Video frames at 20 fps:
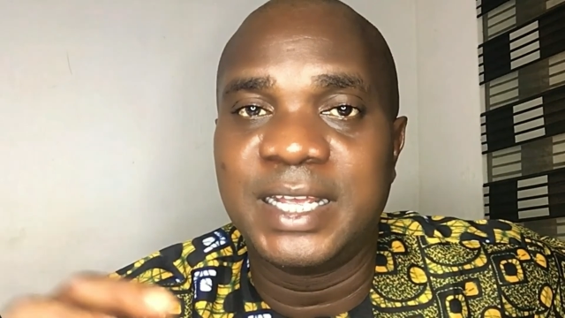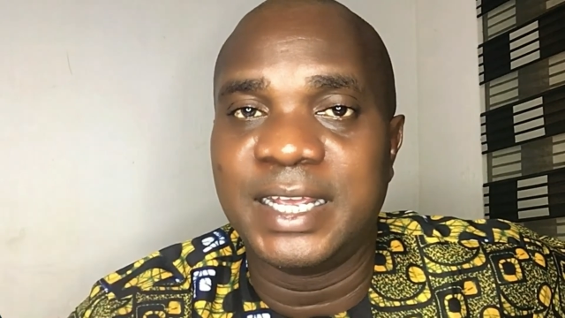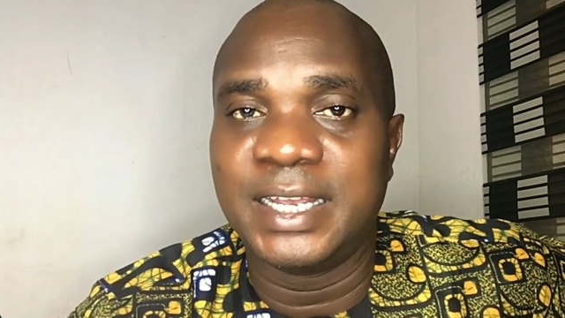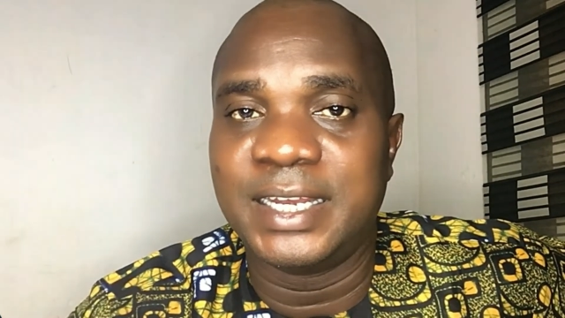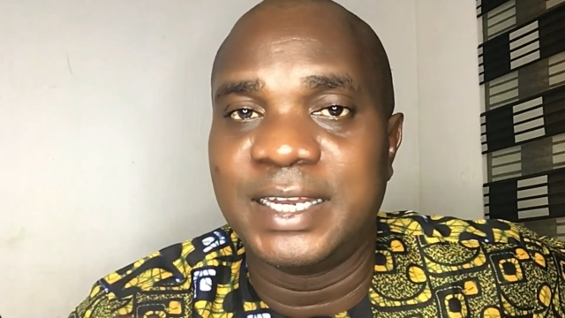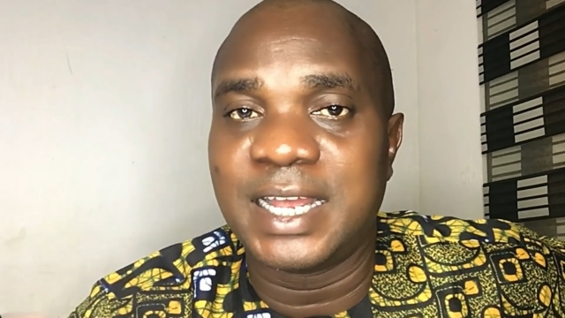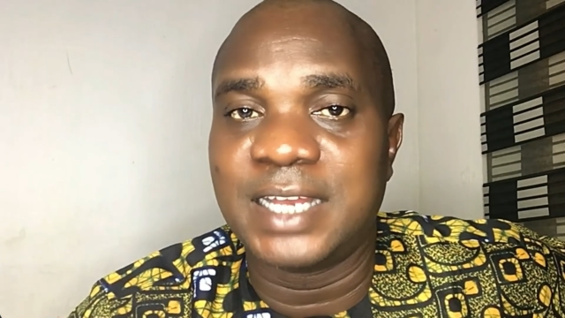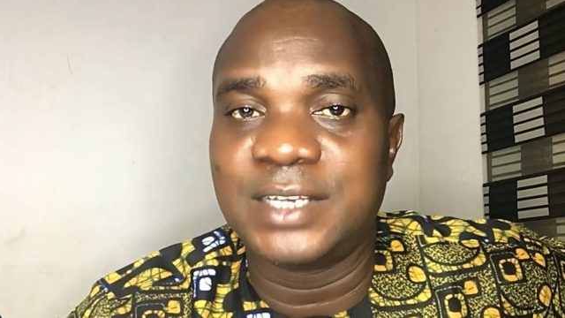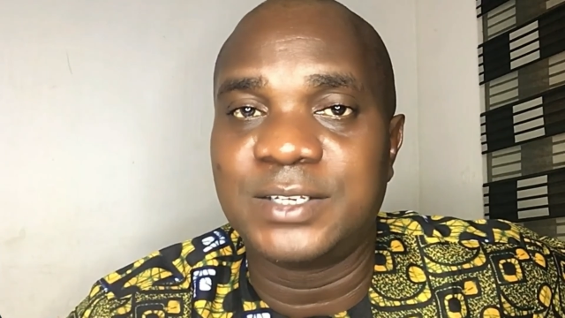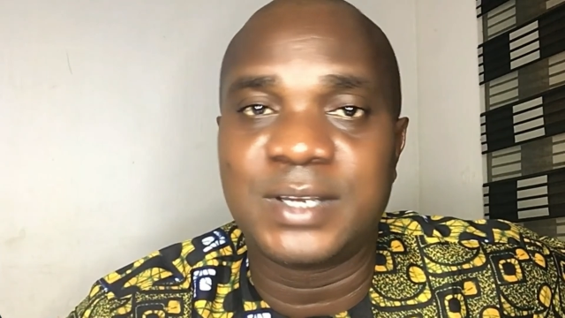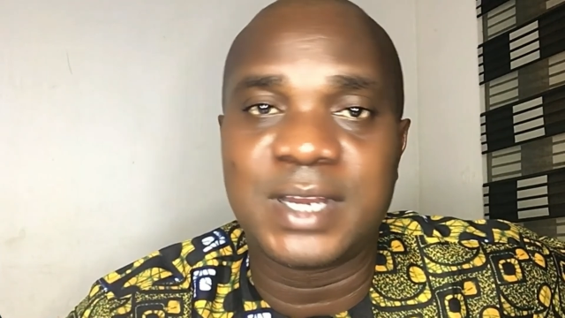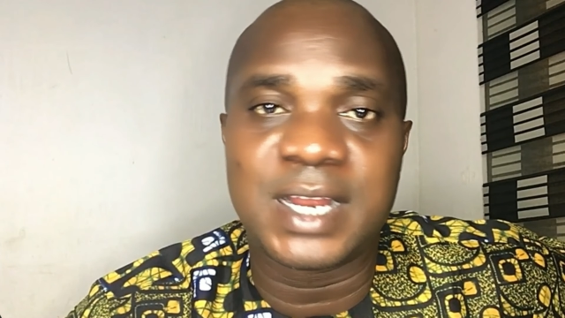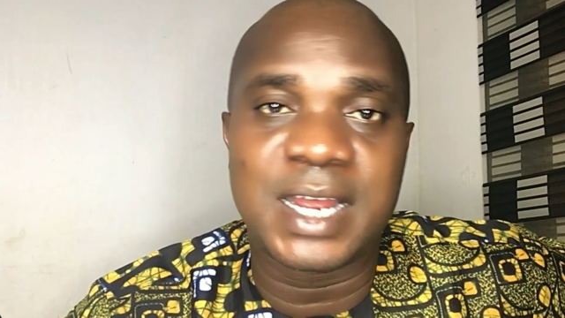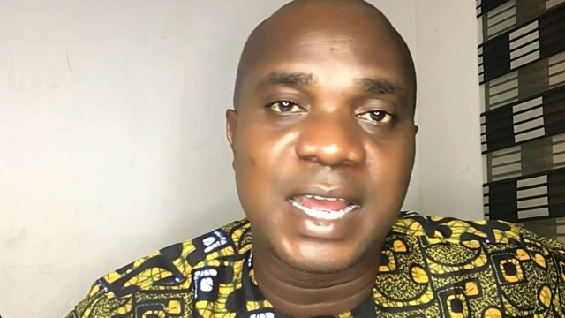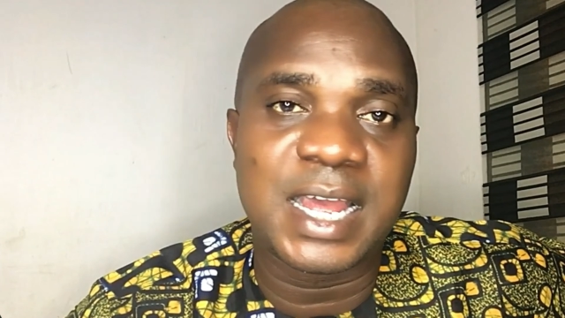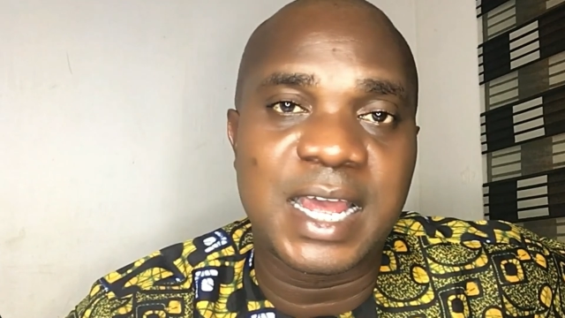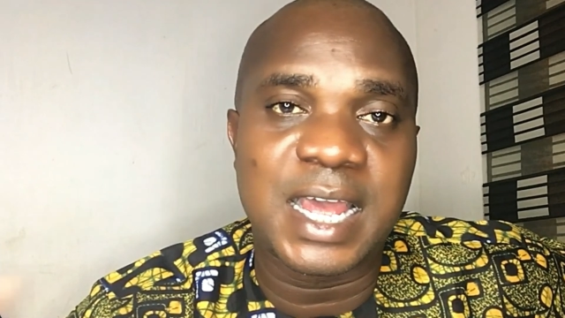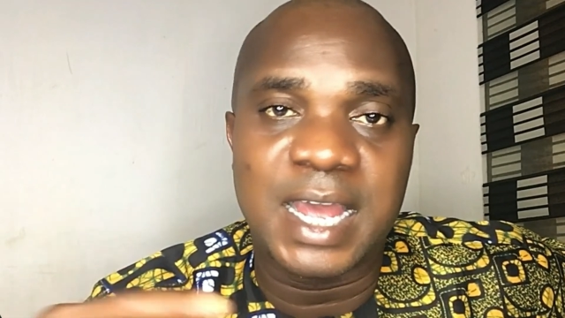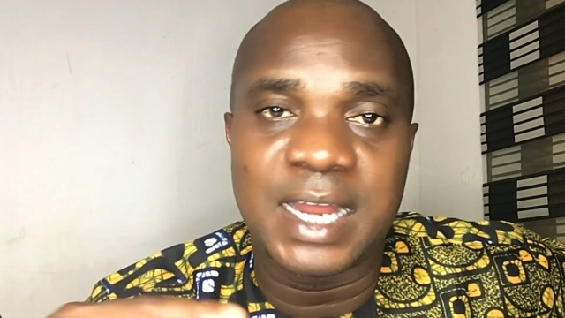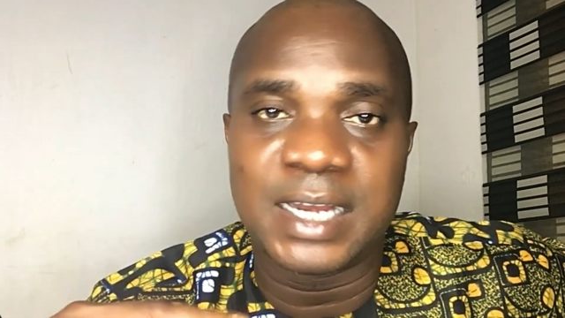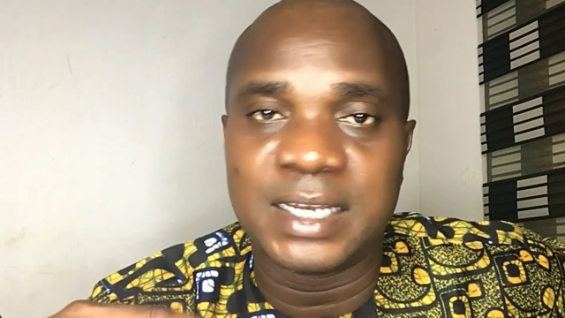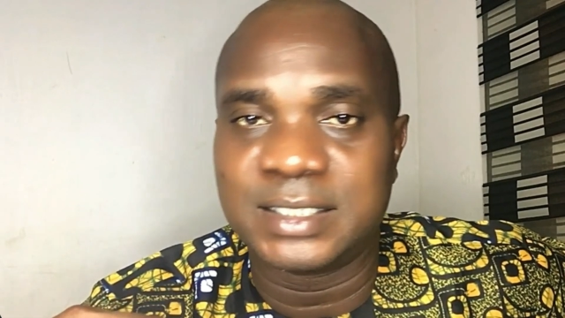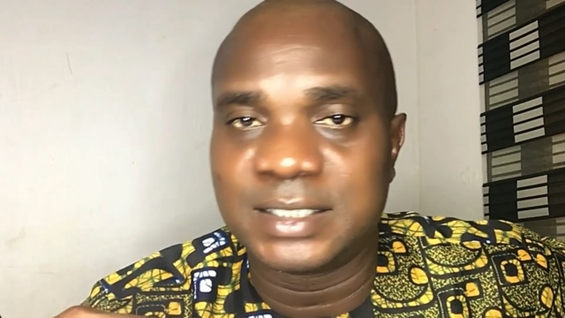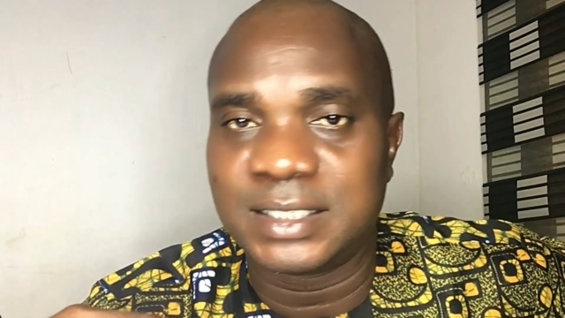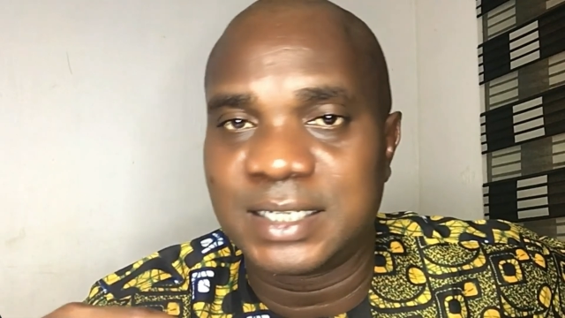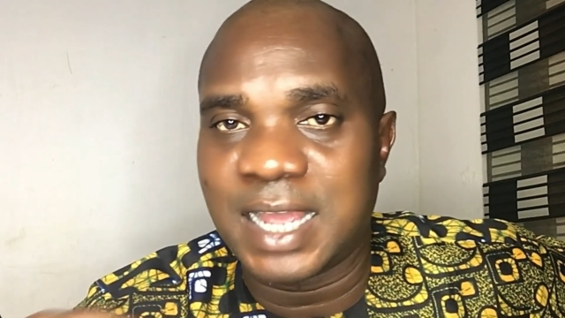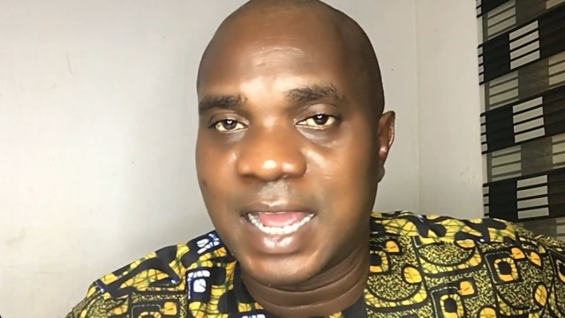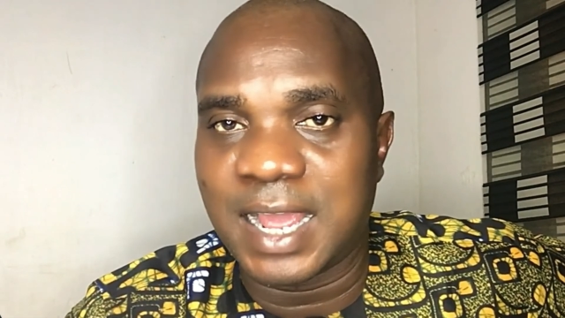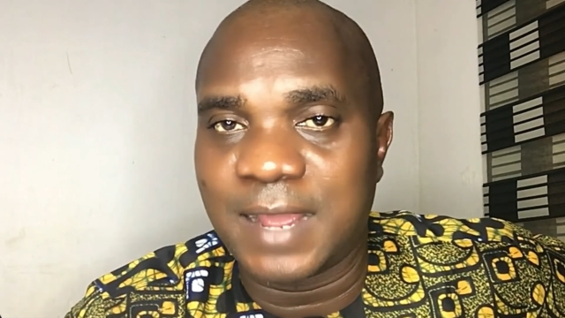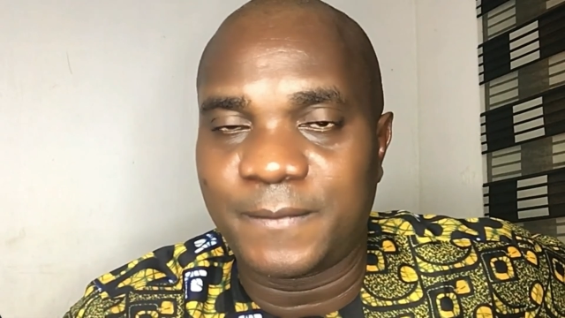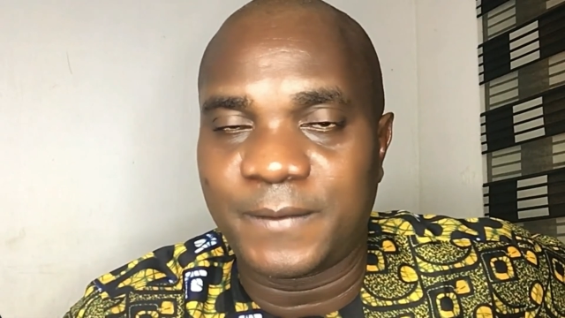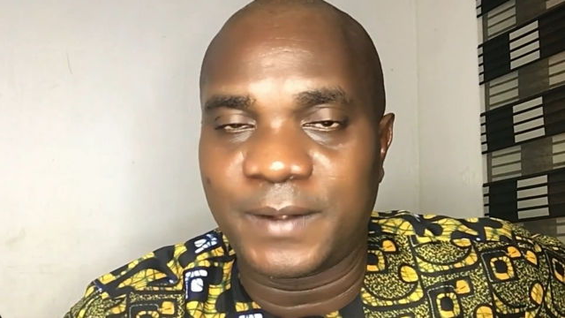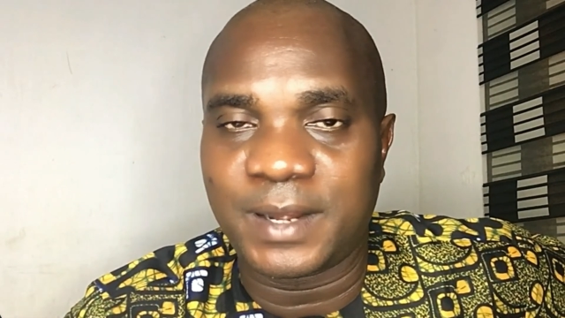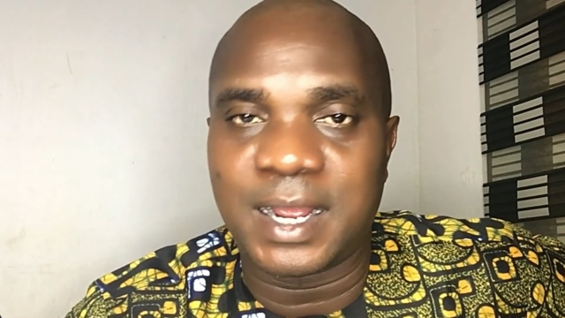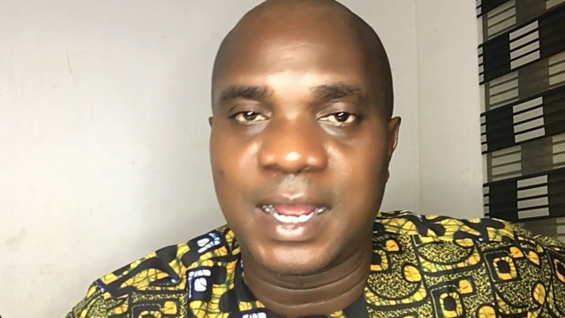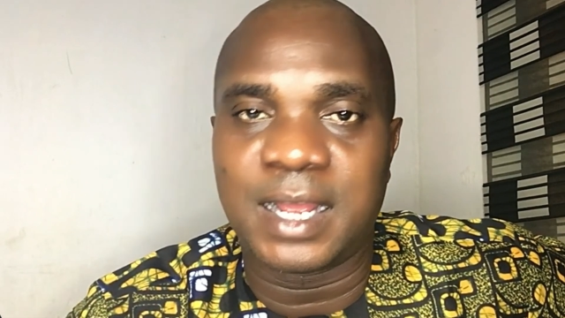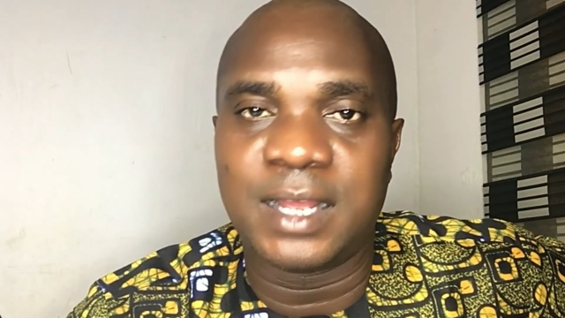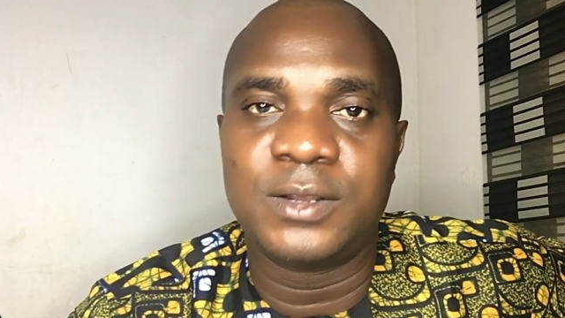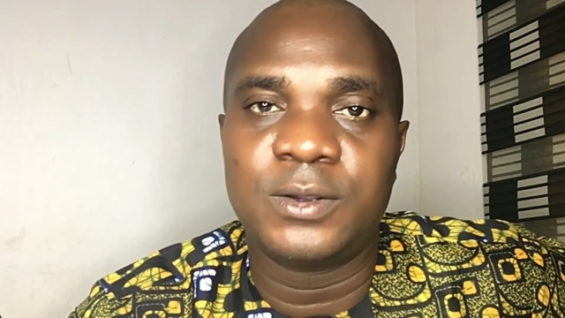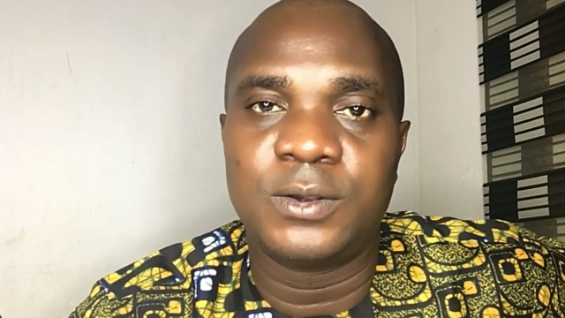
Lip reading: in Nigeria and Africa.